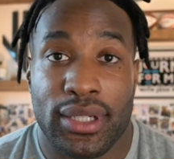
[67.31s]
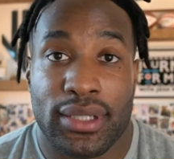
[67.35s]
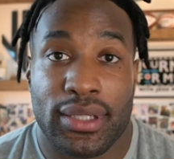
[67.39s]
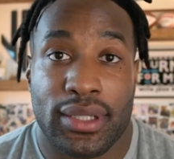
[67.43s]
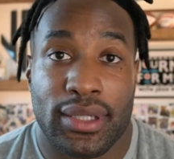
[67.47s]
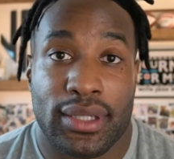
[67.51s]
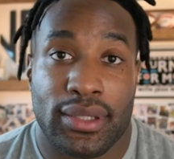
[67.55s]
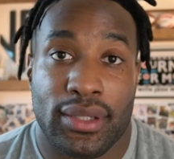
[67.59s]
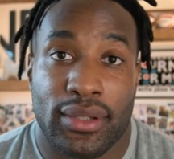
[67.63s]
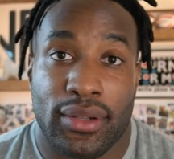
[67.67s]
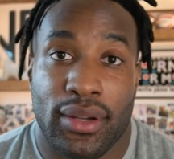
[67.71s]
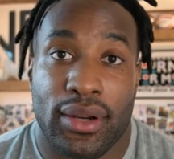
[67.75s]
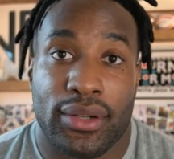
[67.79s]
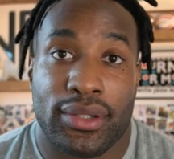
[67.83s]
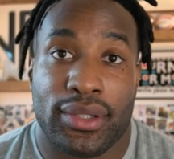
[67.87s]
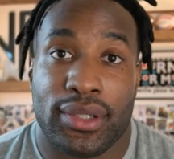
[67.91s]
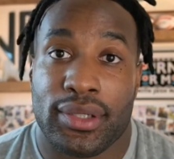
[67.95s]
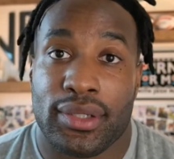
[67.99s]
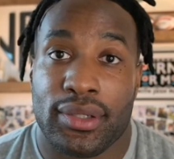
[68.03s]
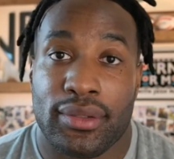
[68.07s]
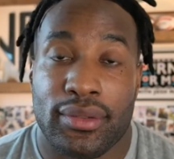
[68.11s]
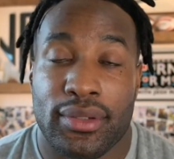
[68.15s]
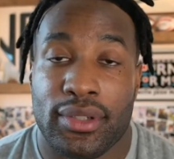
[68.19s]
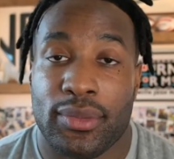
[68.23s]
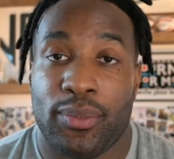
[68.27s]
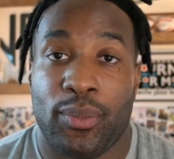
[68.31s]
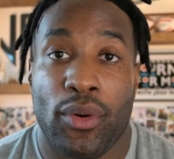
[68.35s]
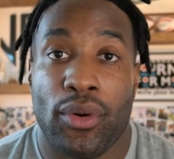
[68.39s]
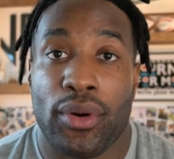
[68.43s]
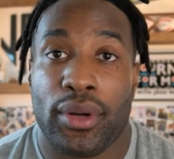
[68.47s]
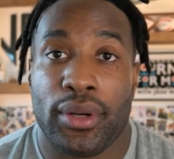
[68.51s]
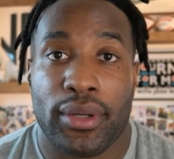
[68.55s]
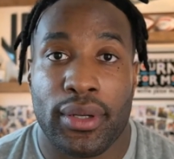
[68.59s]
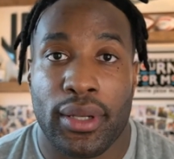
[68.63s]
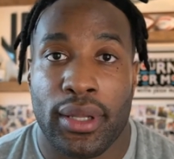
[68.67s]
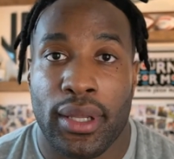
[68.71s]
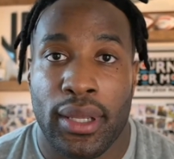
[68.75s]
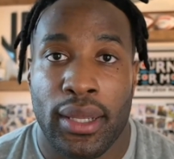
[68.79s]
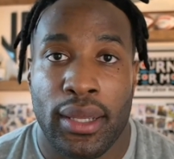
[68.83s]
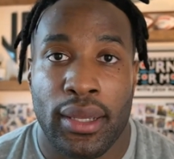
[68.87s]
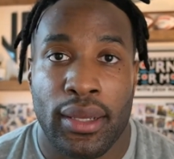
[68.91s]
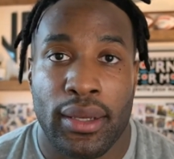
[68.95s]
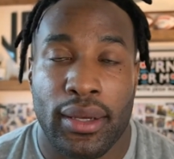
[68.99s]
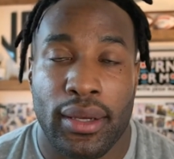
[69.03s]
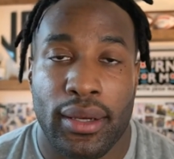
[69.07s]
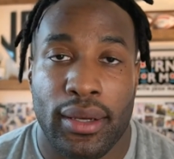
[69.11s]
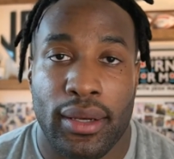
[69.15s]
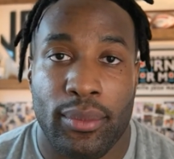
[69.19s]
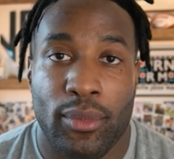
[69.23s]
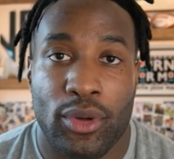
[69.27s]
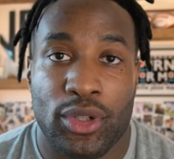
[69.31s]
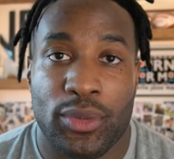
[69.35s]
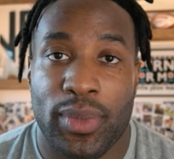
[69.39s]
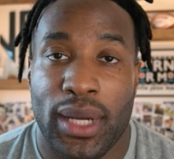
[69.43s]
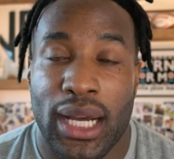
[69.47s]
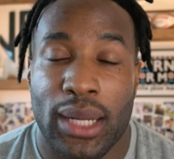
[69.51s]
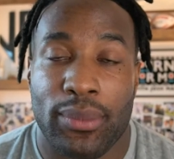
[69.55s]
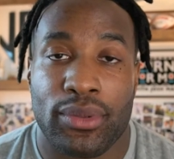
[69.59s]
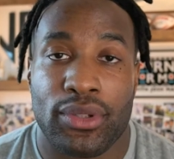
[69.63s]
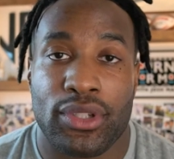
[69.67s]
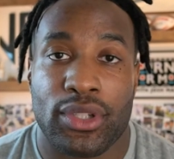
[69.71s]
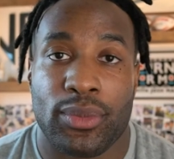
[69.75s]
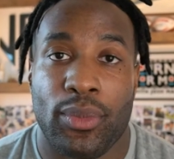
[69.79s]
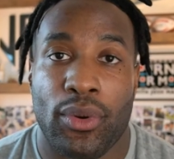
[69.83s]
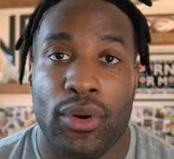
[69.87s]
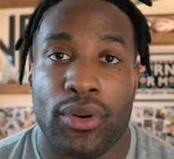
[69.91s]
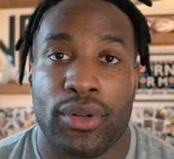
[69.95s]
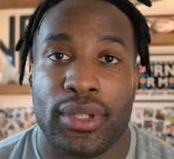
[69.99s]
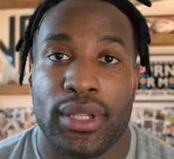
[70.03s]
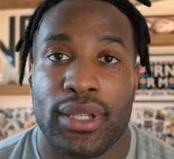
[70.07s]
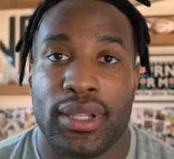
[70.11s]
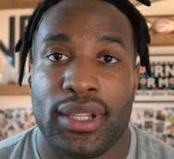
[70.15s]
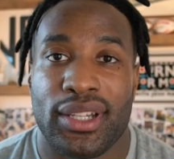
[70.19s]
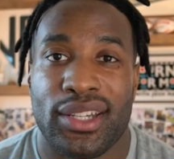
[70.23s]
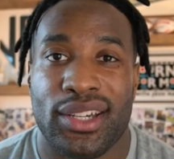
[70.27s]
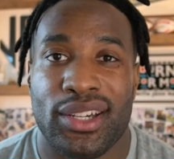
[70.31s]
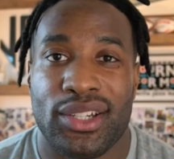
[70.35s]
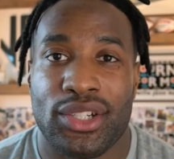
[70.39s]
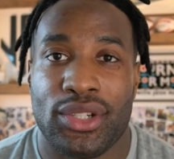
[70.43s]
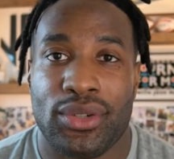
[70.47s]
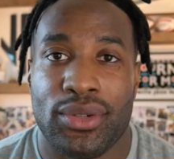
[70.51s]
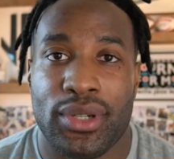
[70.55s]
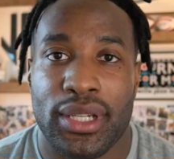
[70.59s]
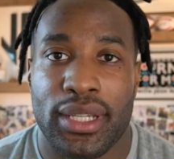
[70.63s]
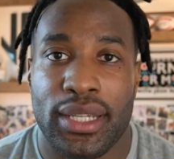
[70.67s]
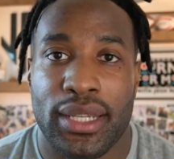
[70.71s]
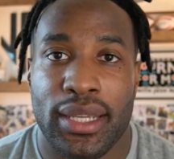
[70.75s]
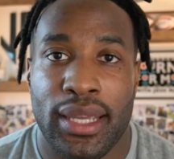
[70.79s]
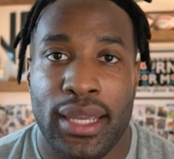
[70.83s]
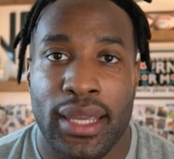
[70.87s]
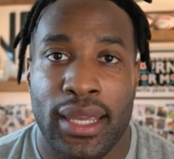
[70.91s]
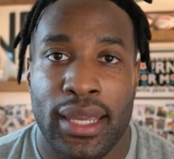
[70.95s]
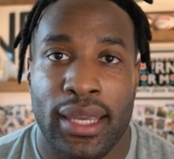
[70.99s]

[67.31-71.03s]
It's the largest sport, most popular sport in the country.